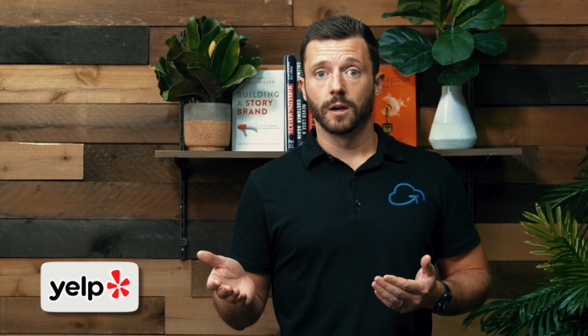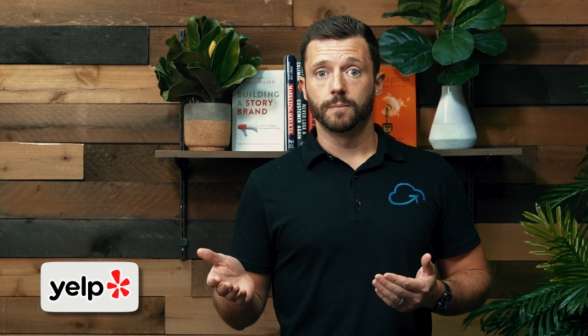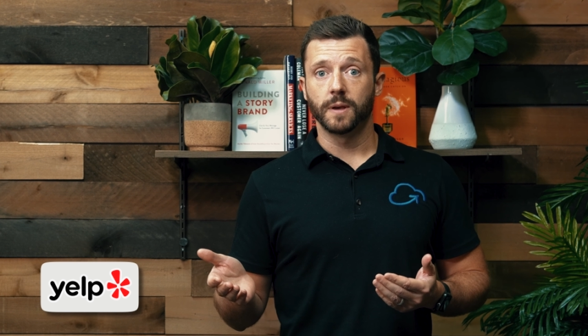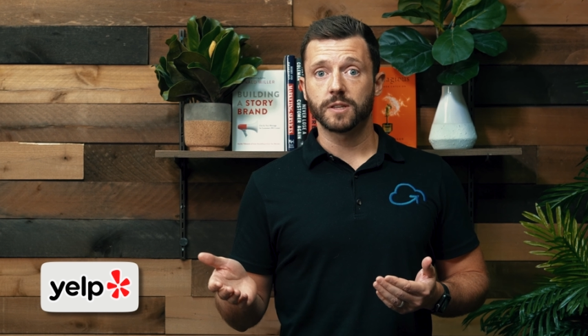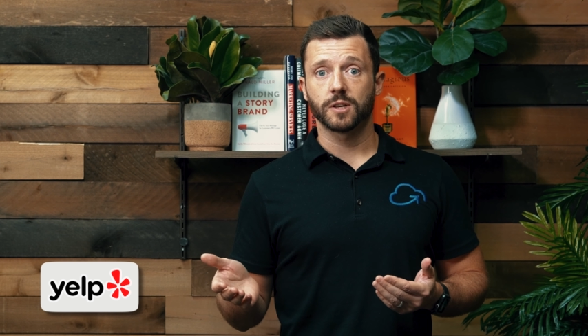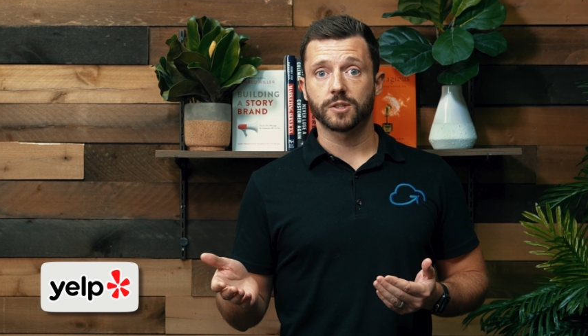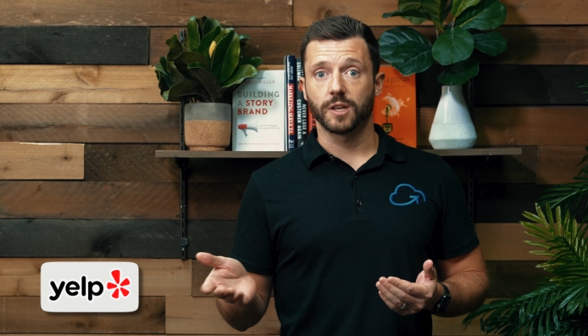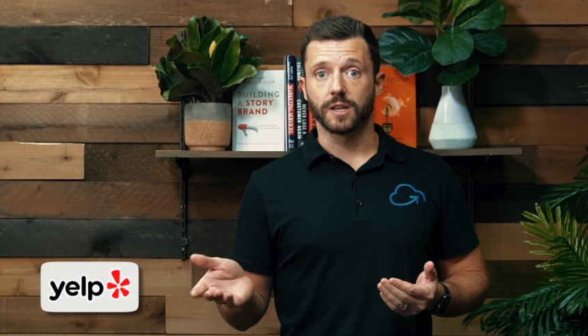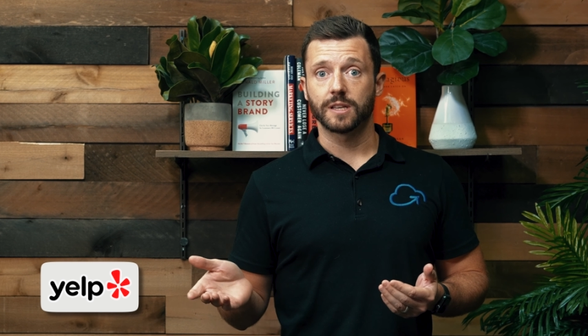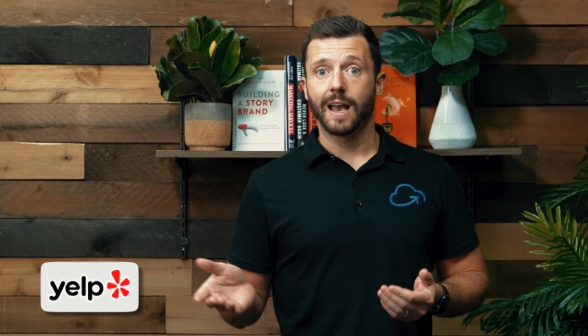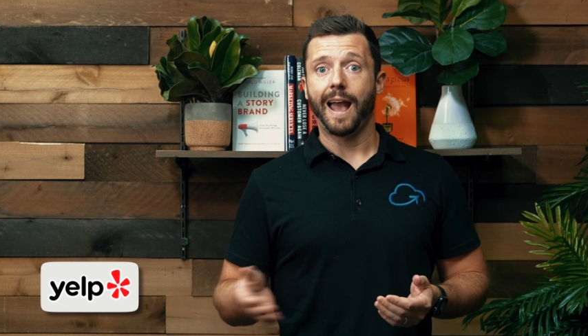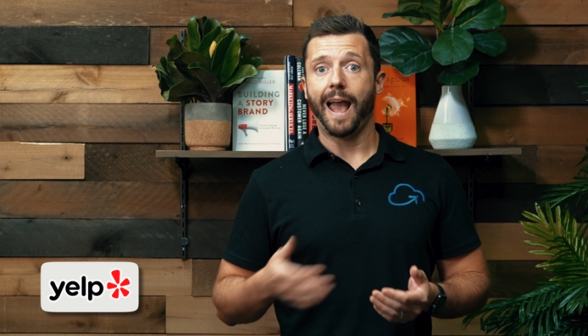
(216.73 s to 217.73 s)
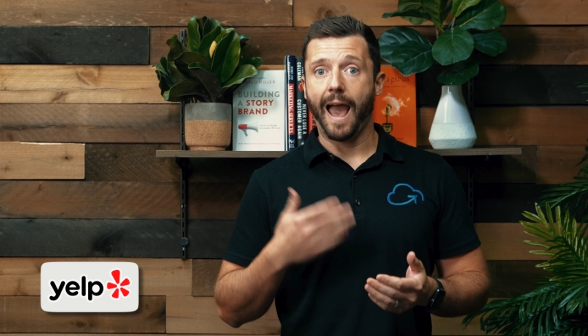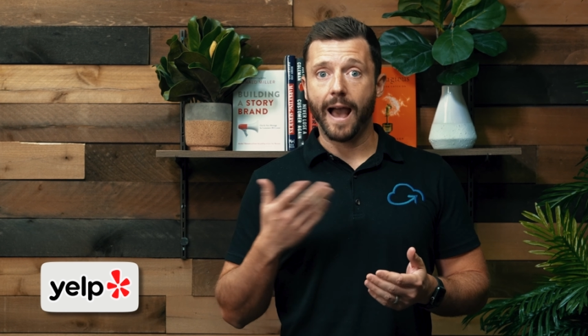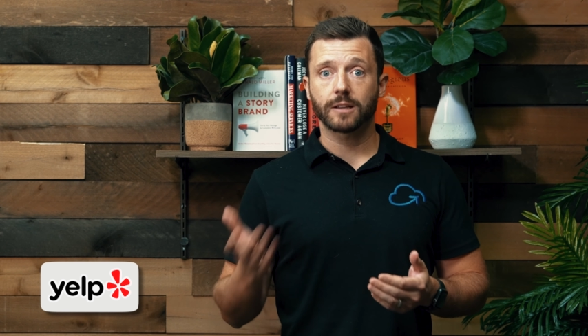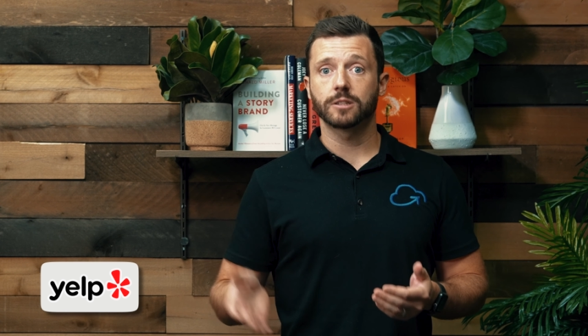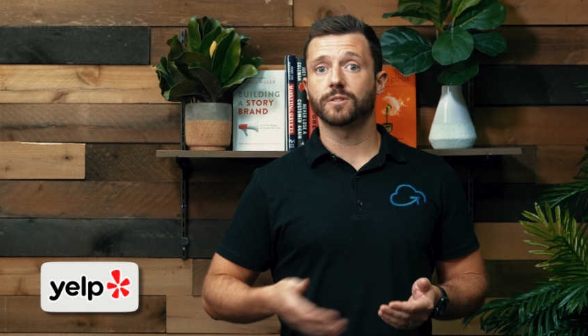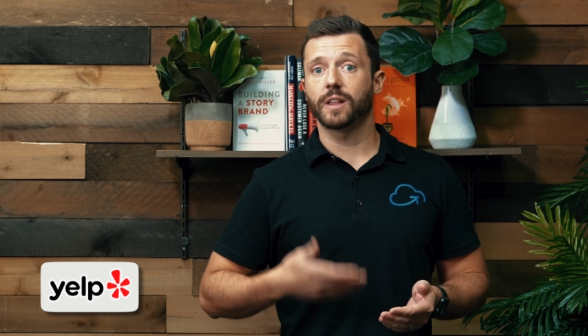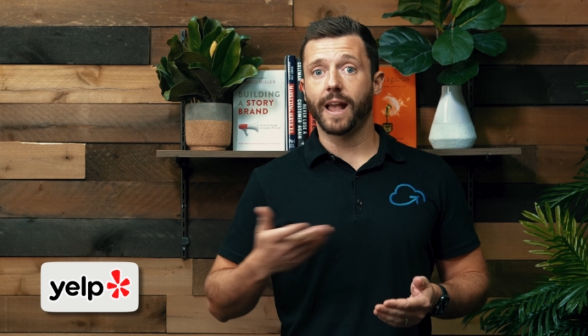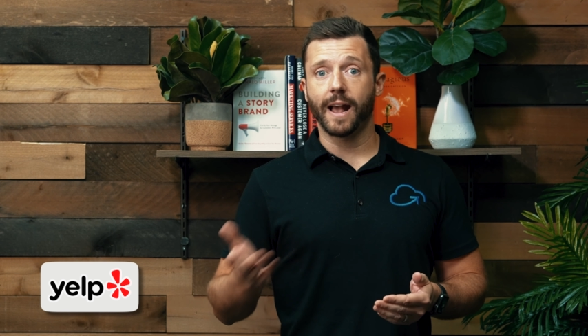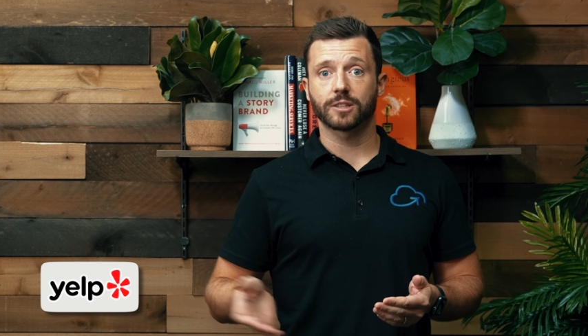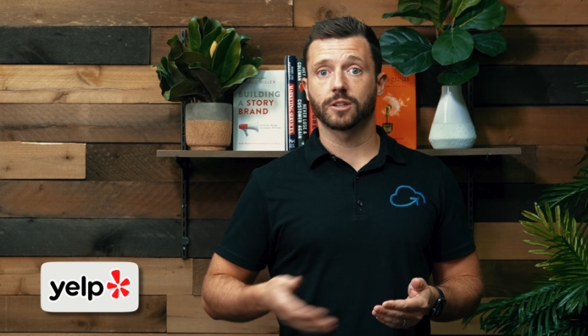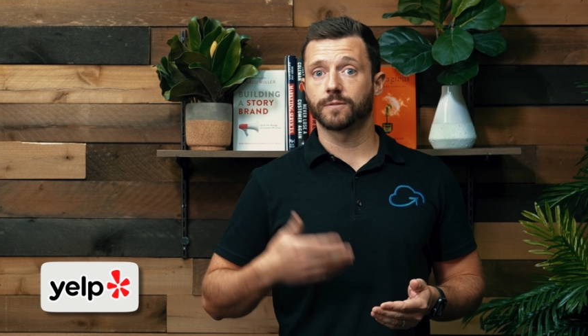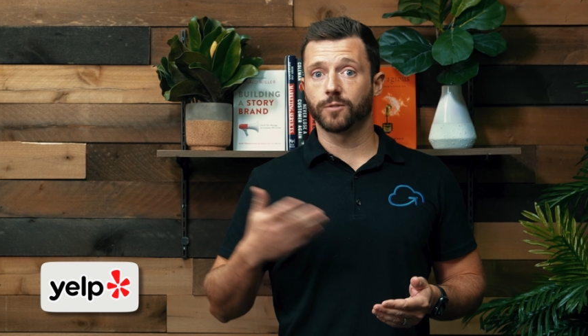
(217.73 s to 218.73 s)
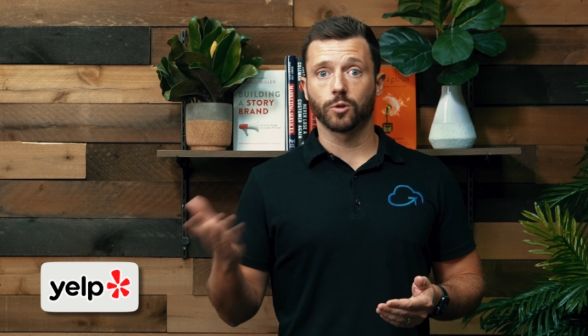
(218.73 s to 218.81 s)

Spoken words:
businesses actively asking for